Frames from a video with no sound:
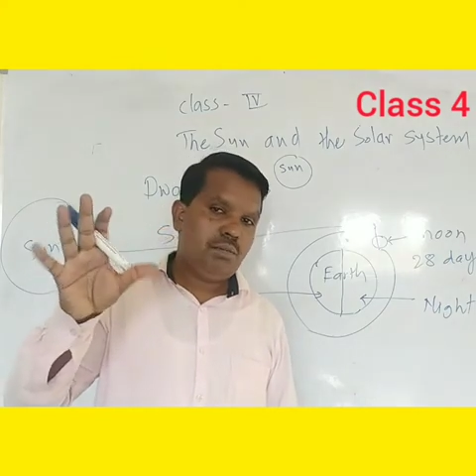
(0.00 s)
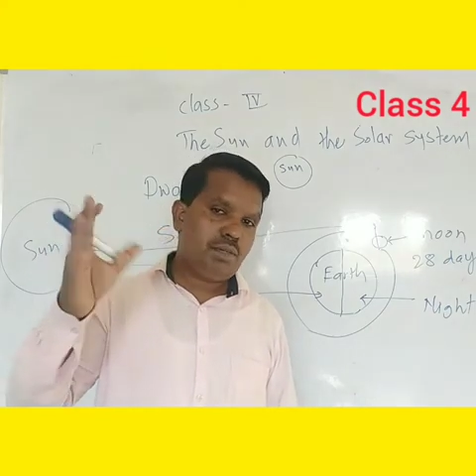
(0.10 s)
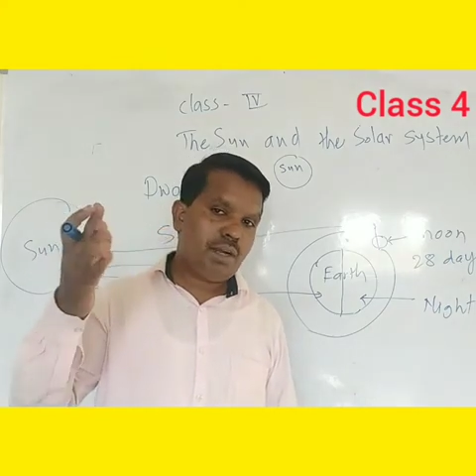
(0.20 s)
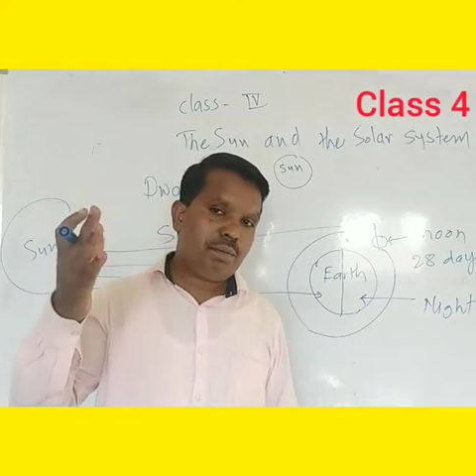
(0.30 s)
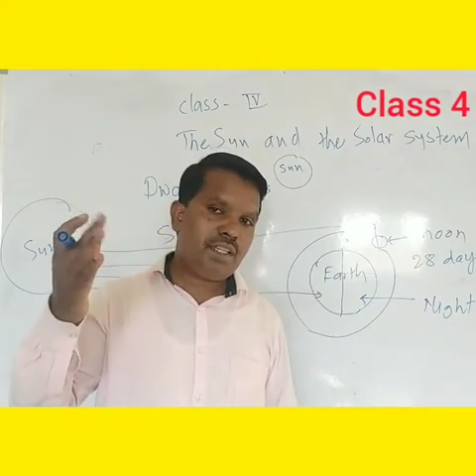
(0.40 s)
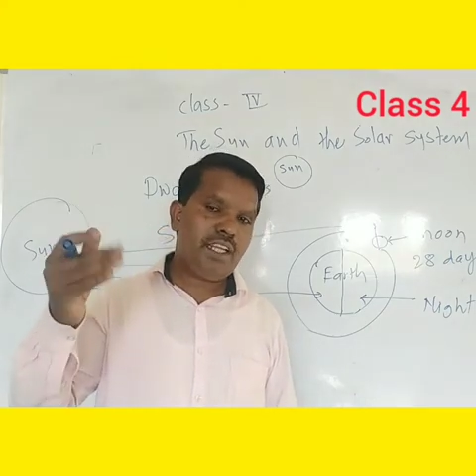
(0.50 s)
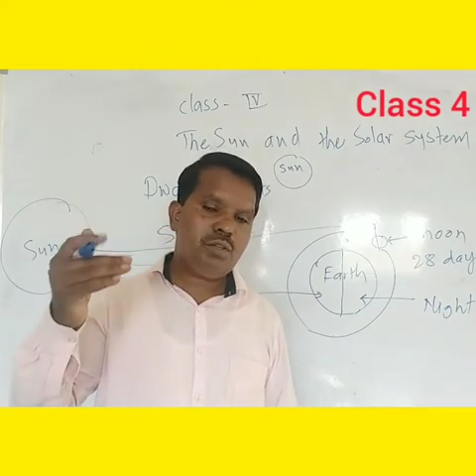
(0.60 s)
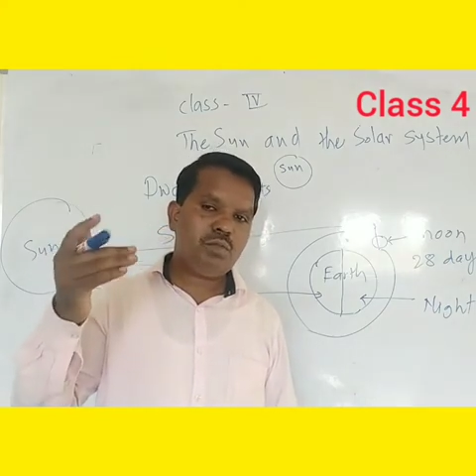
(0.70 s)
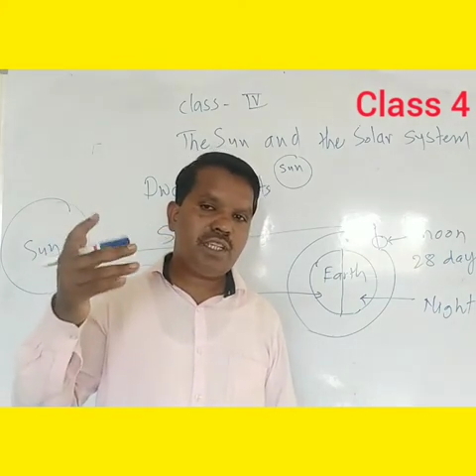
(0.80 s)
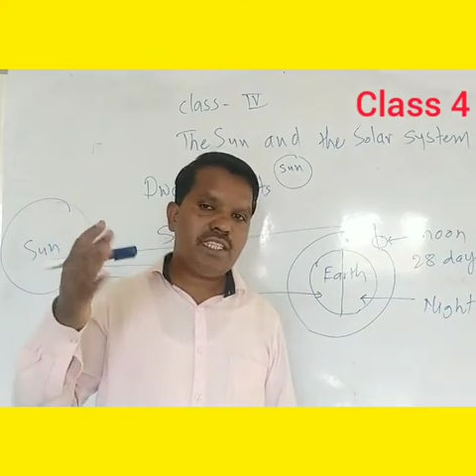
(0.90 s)
but after
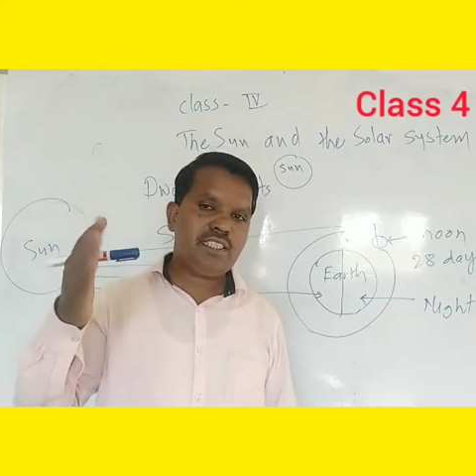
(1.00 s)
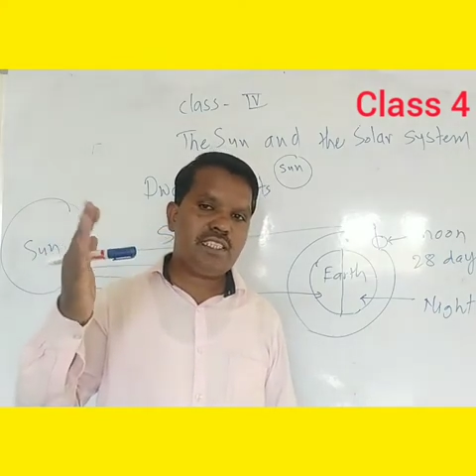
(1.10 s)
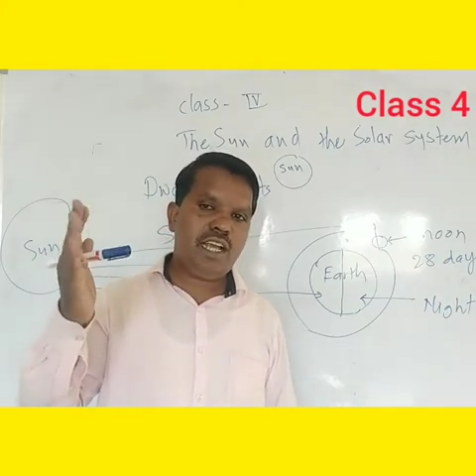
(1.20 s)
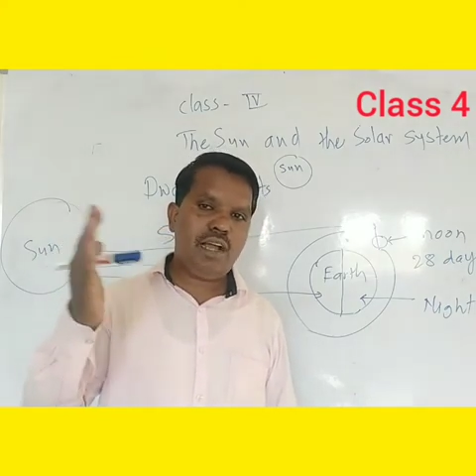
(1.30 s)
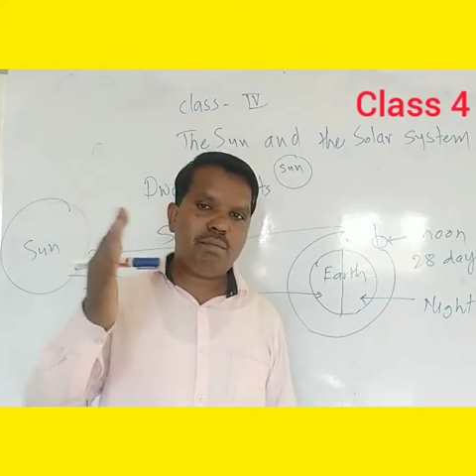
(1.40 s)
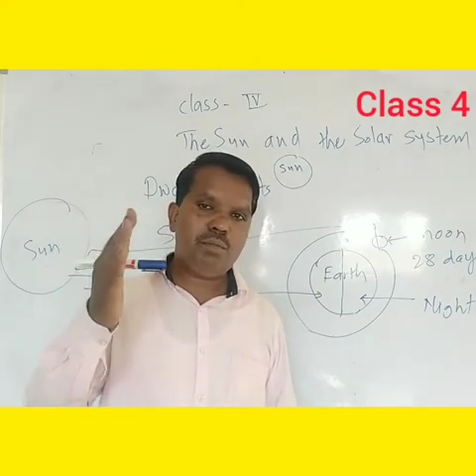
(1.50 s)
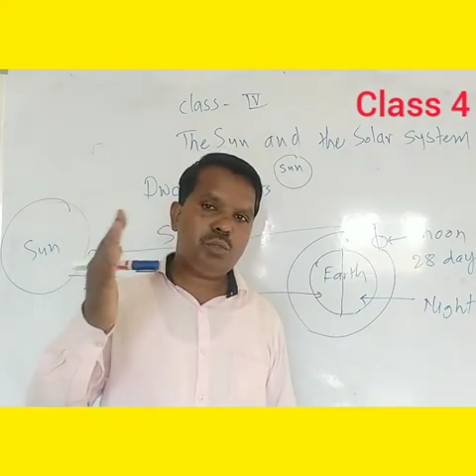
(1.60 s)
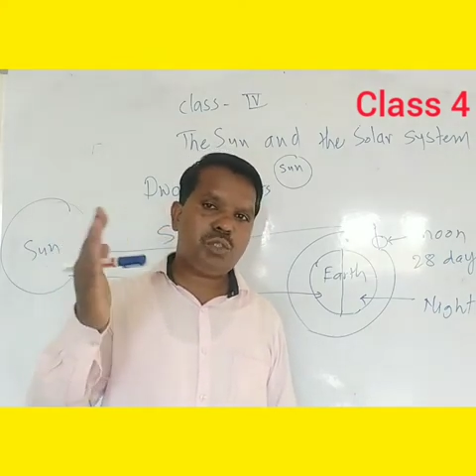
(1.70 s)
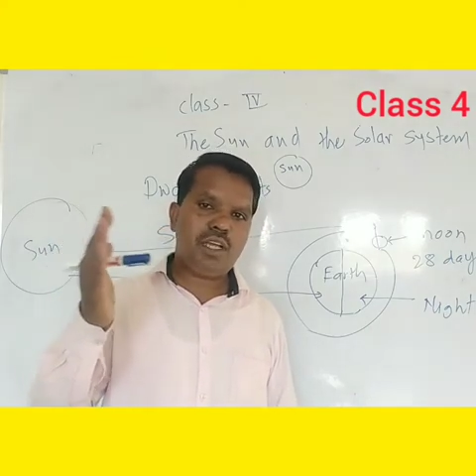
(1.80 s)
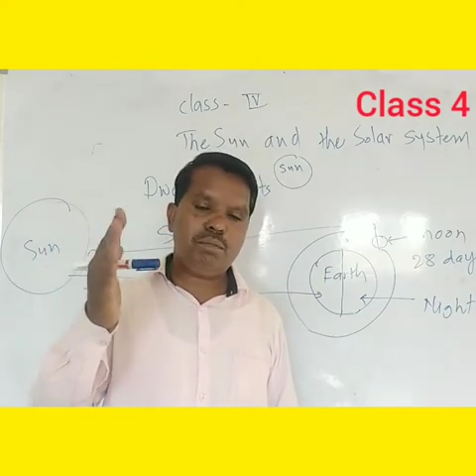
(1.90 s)
that we can see the half
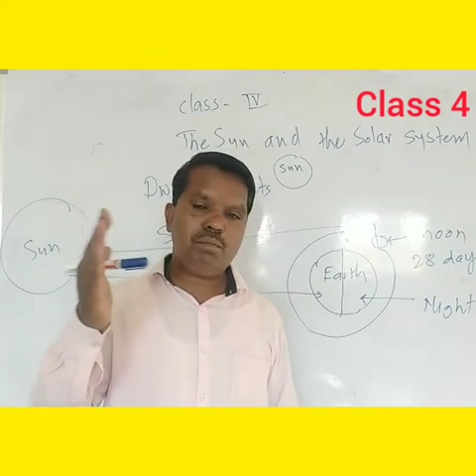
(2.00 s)
moons,